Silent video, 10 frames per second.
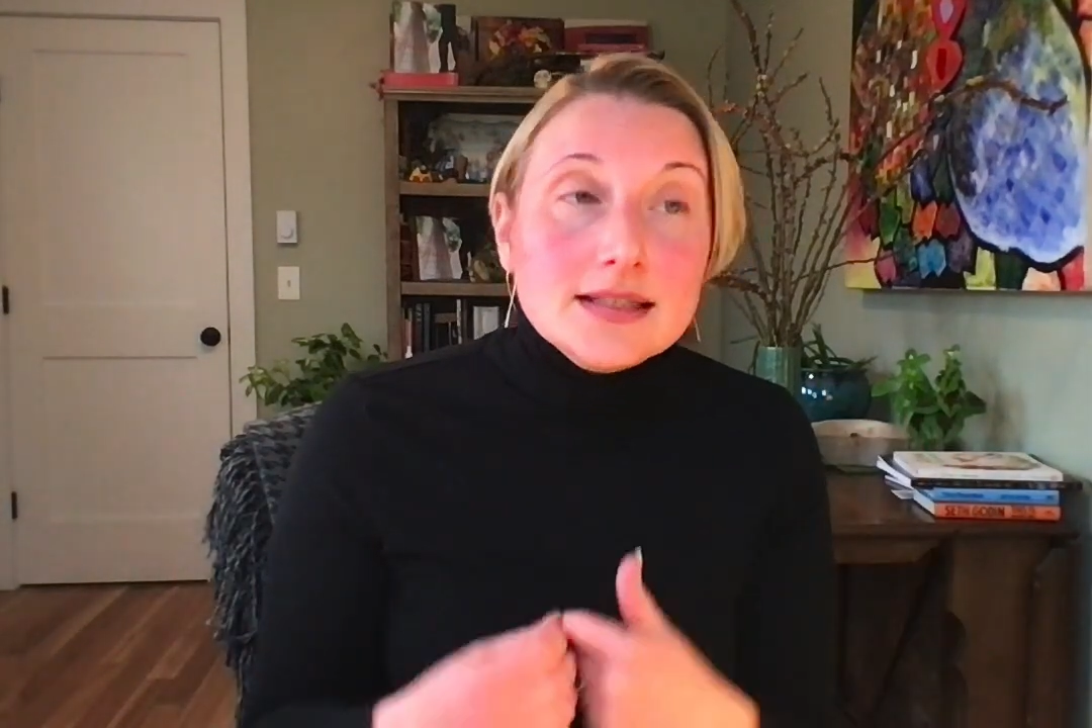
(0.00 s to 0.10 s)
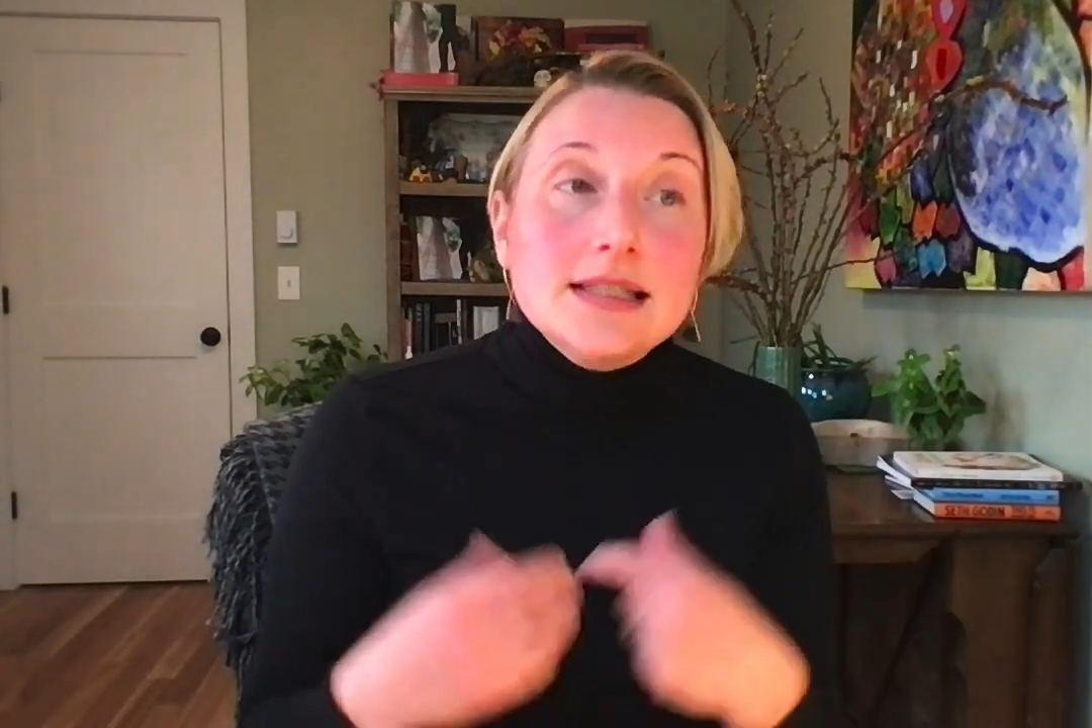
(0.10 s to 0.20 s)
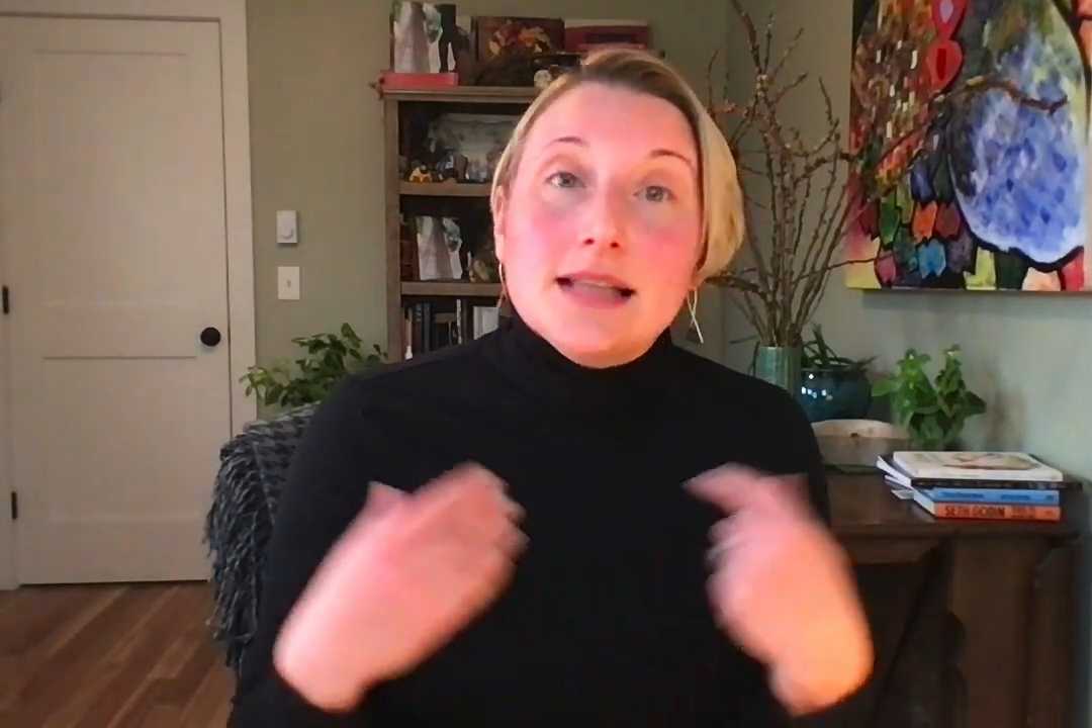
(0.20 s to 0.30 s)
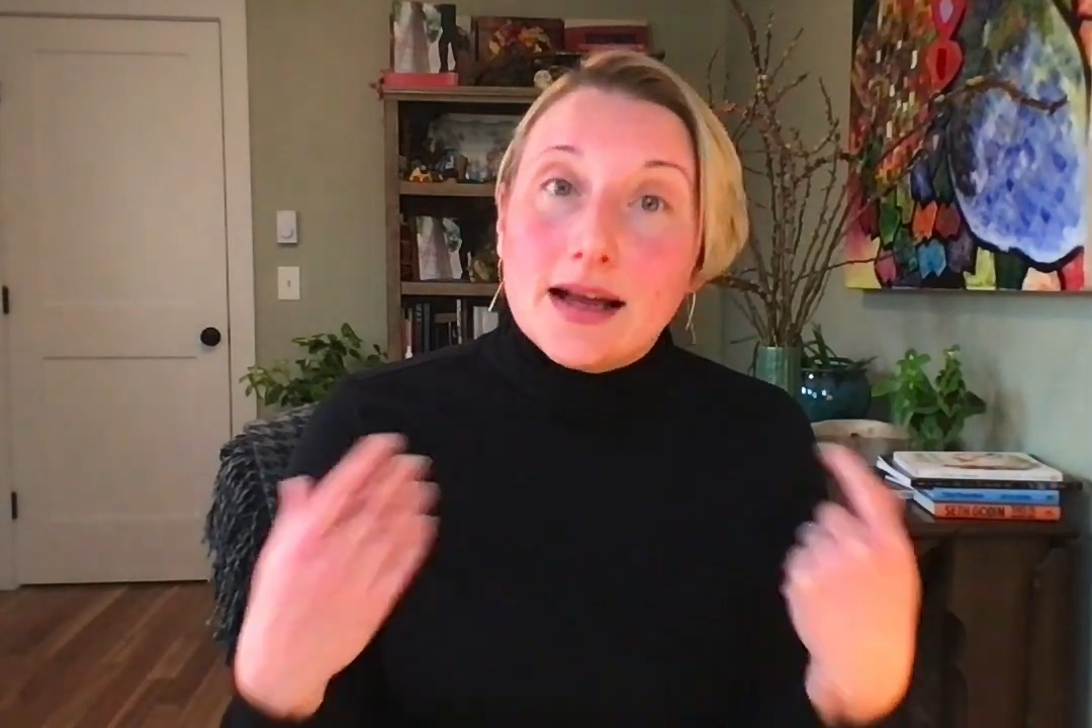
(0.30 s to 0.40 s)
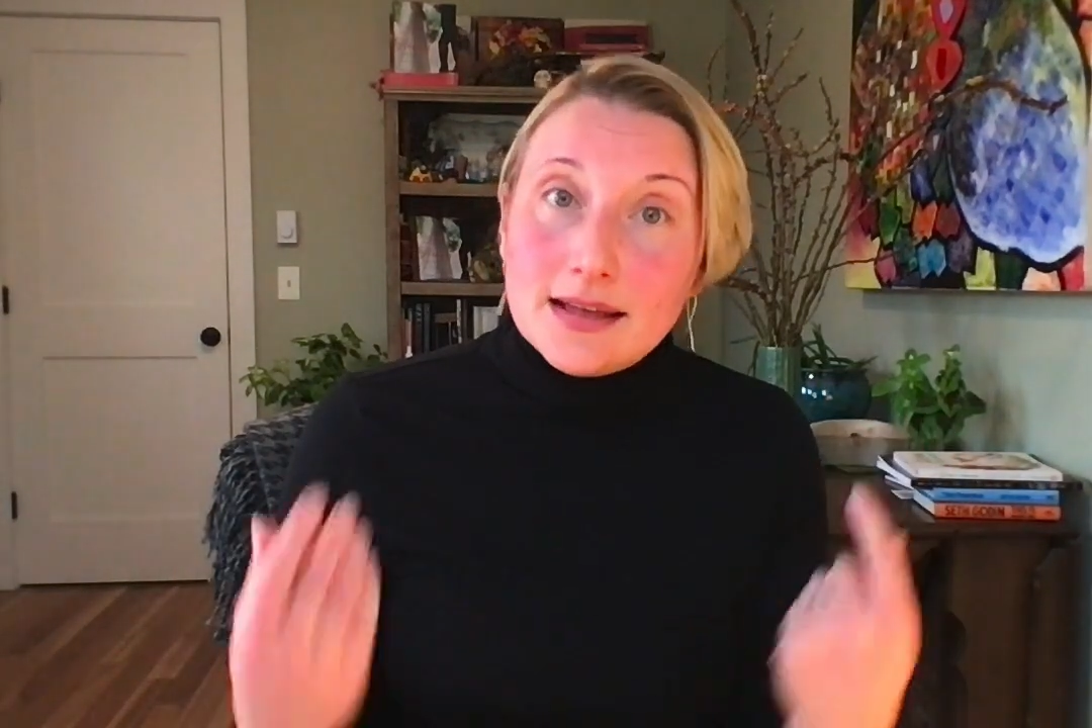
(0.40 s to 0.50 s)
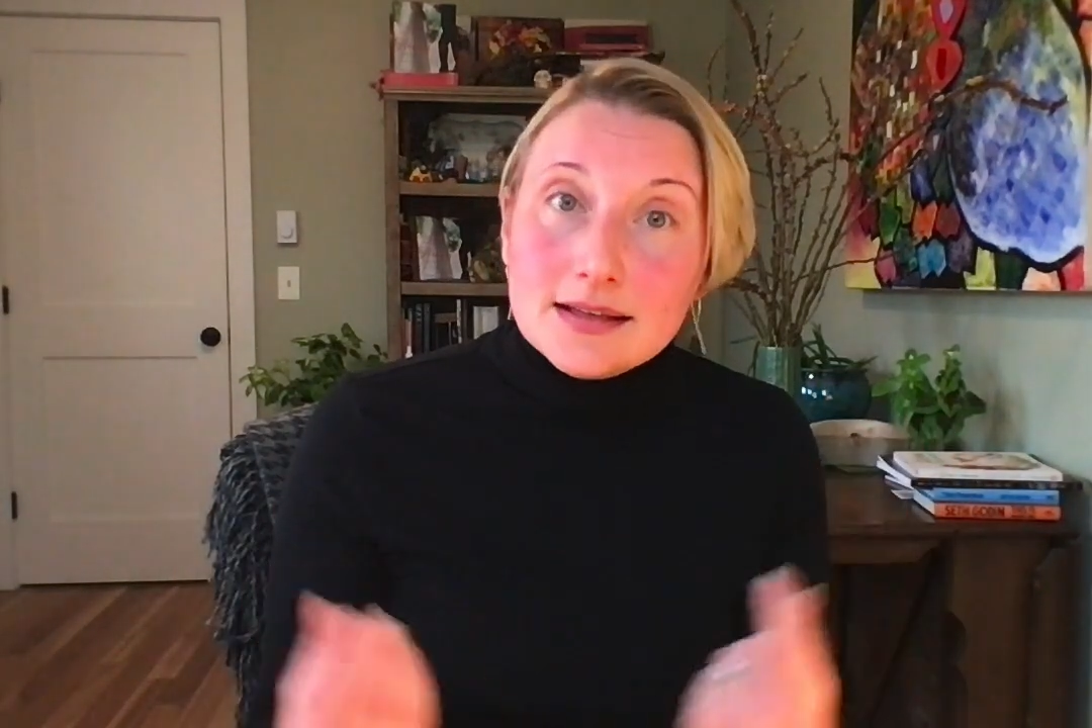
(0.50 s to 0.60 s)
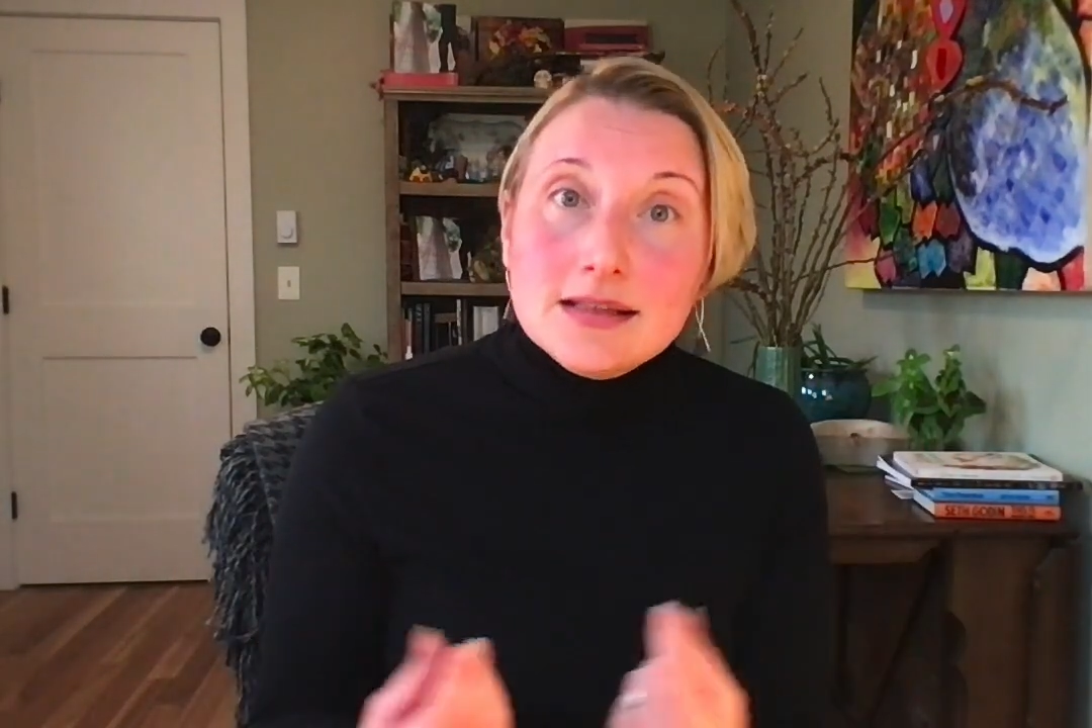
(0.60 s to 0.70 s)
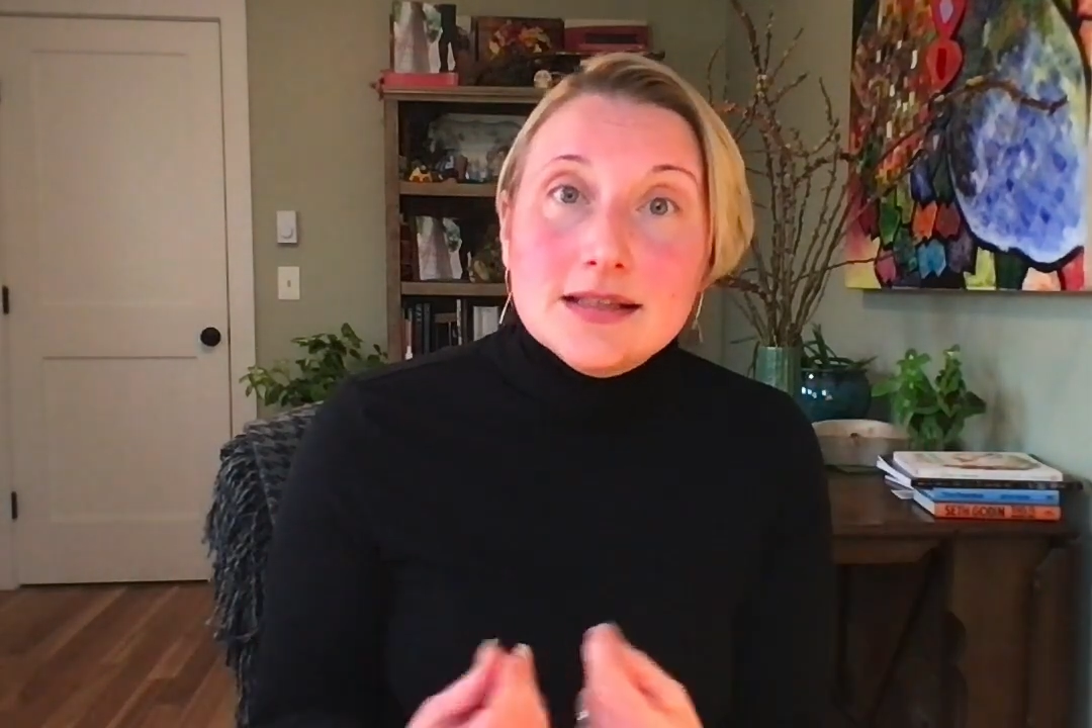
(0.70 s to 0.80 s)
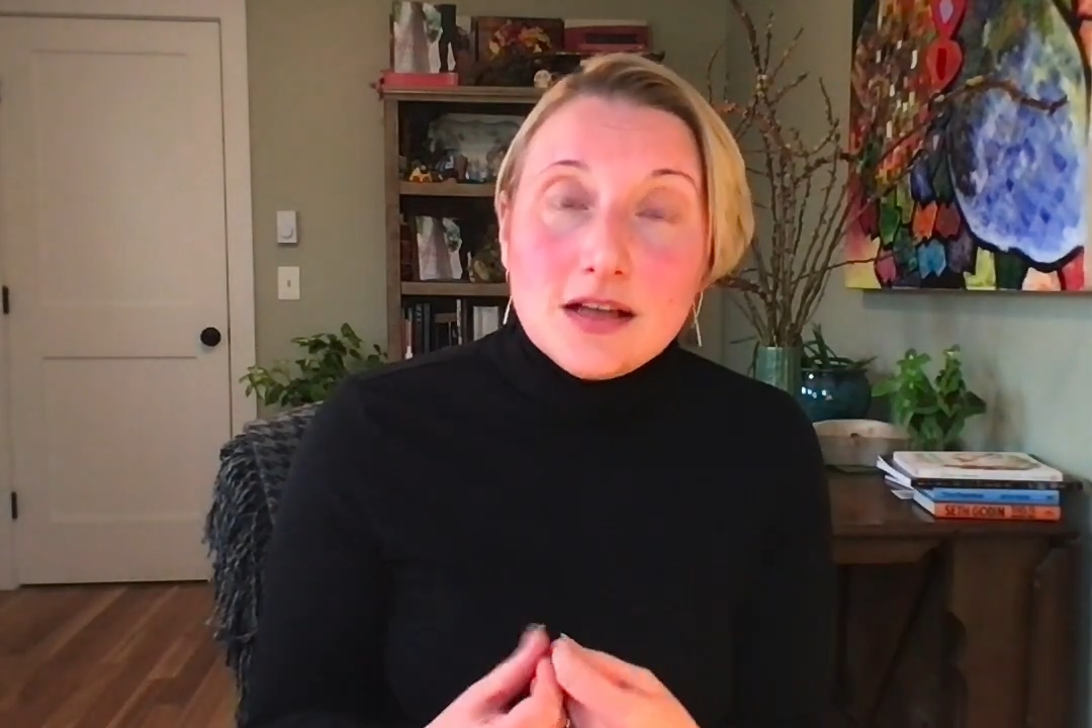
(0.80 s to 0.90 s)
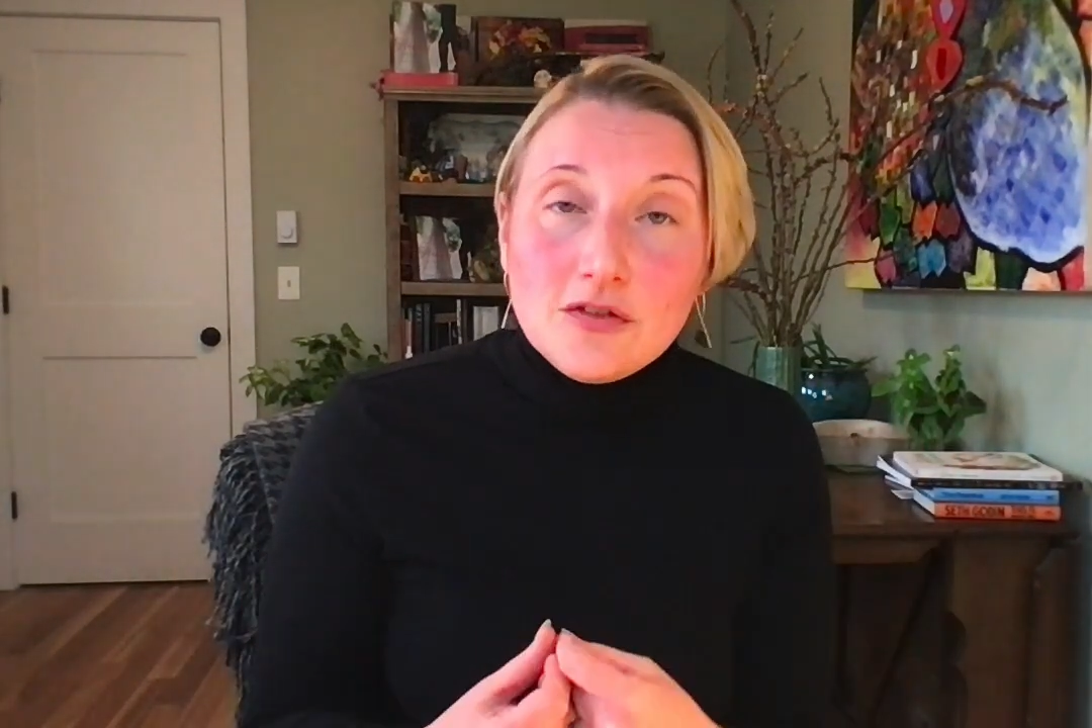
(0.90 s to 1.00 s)

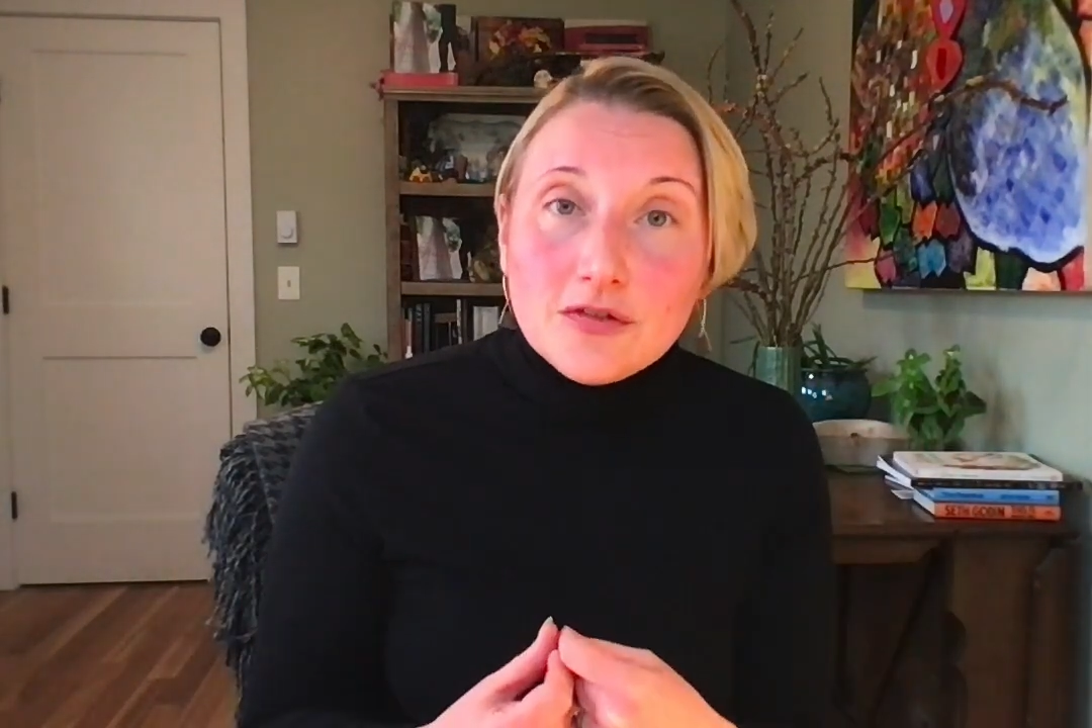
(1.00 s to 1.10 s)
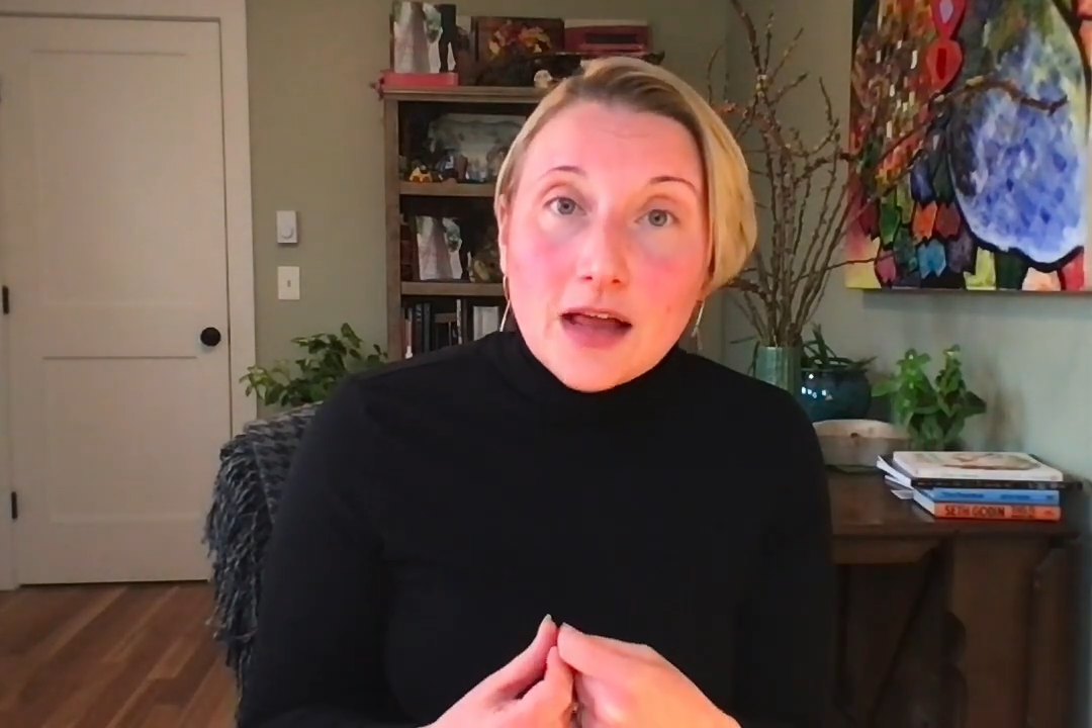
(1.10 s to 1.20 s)
science of